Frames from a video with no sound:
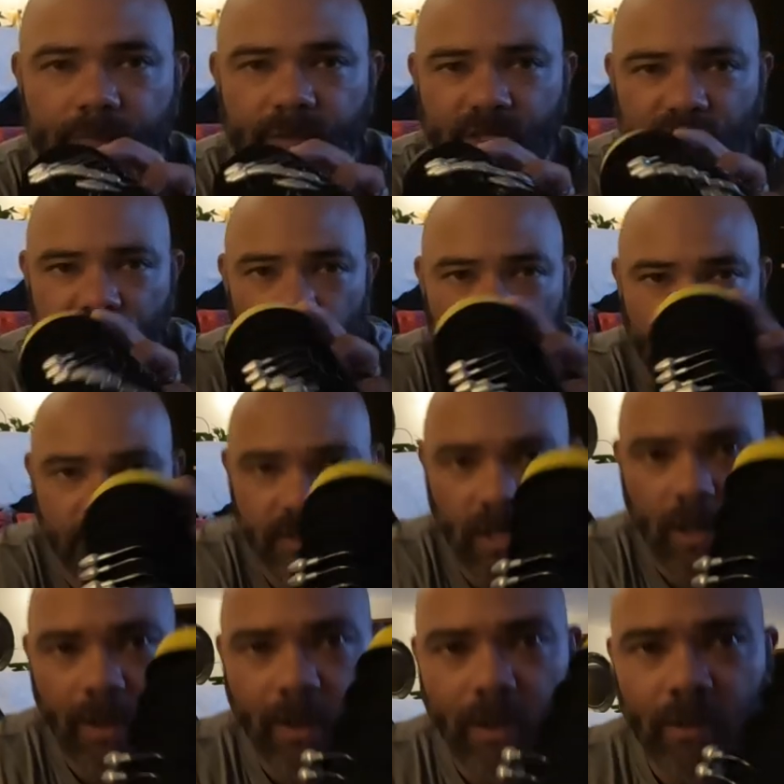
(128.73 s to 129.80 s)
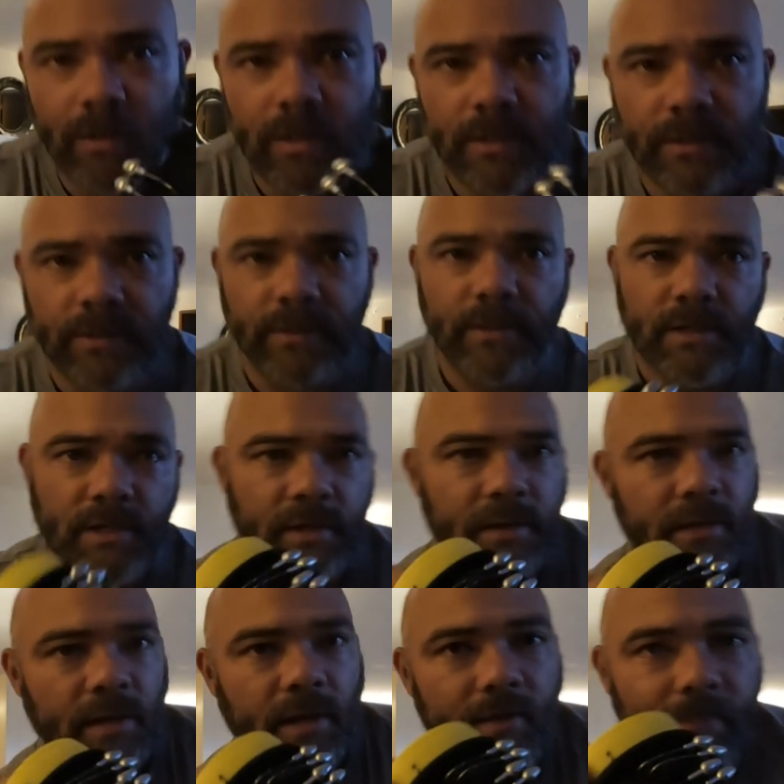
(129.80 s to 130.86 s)
this holds all
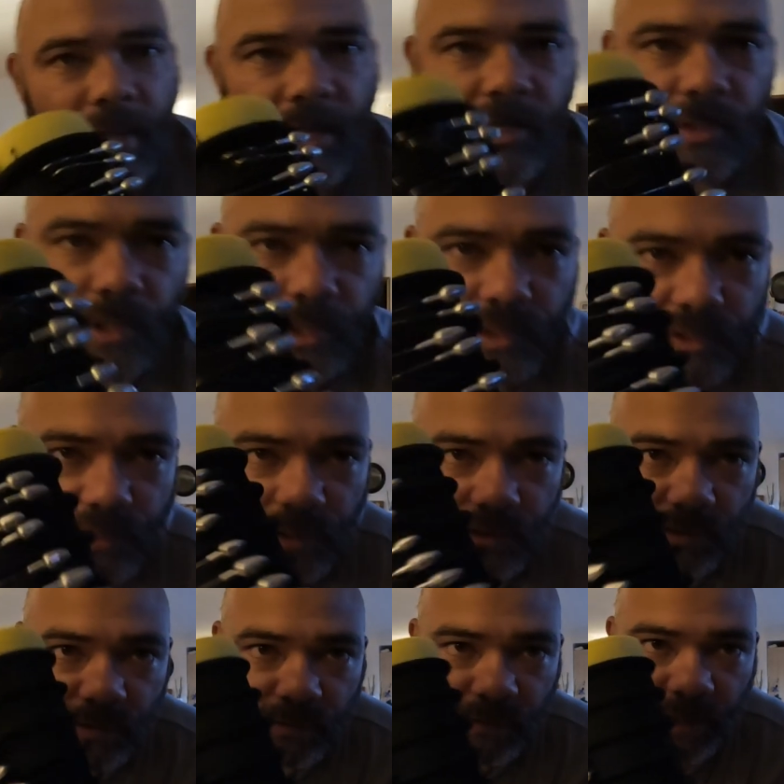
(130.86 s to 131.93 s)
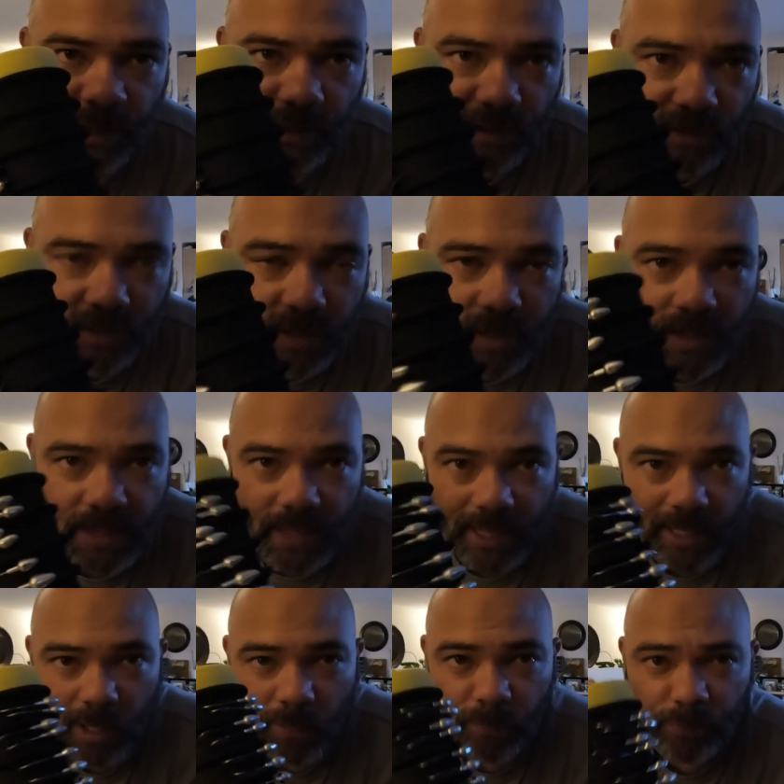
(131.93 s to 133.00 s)
of my hooks right here,
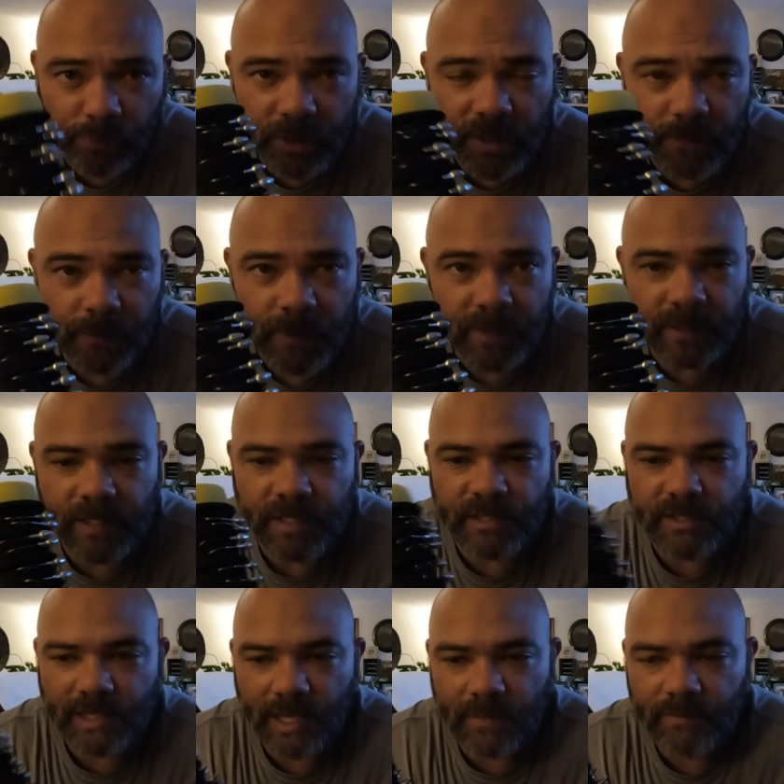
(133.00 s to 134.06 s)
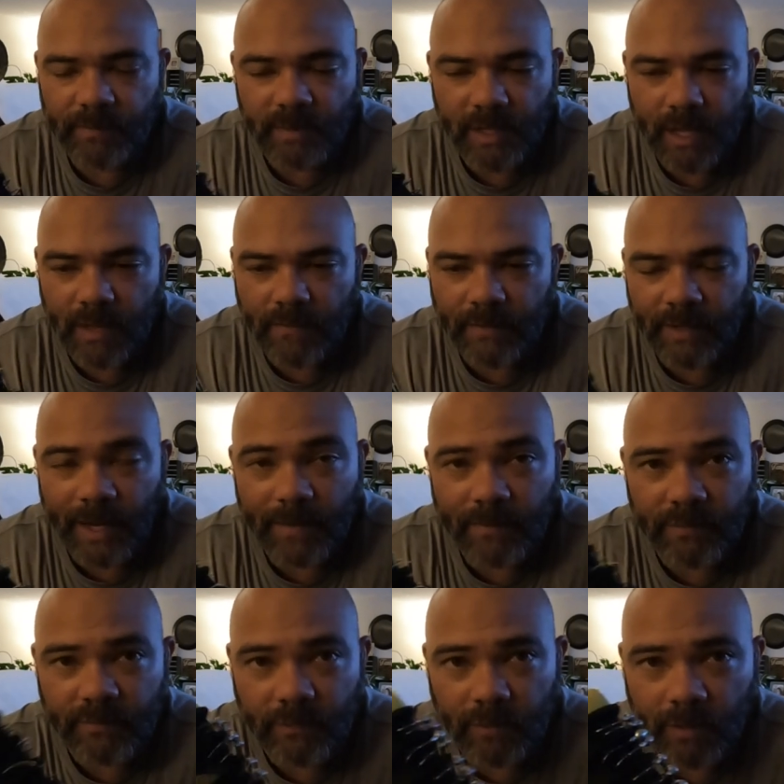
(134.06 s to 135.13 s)
and I'll pre-rig these up the night
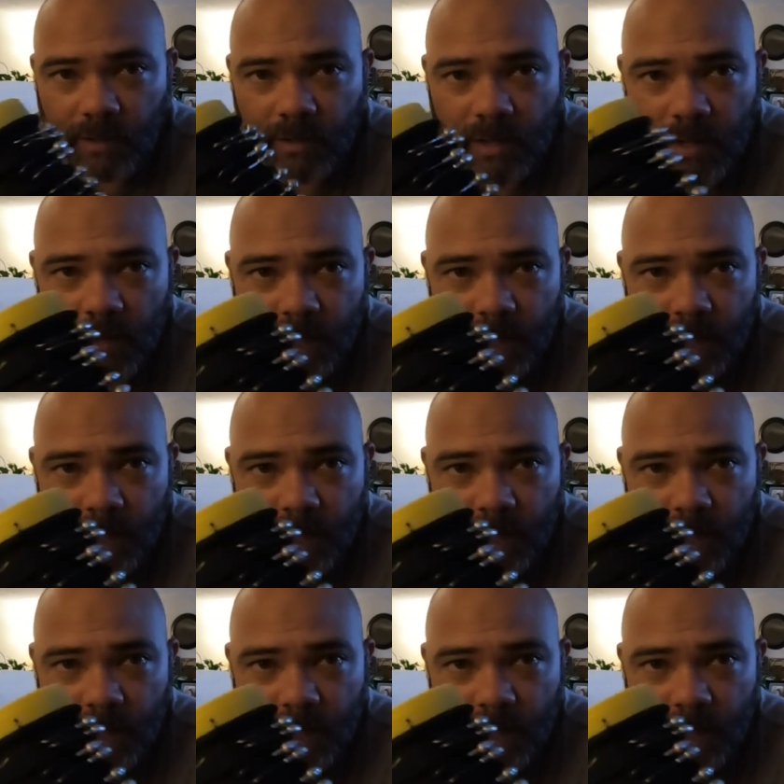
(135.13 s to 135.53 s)
before.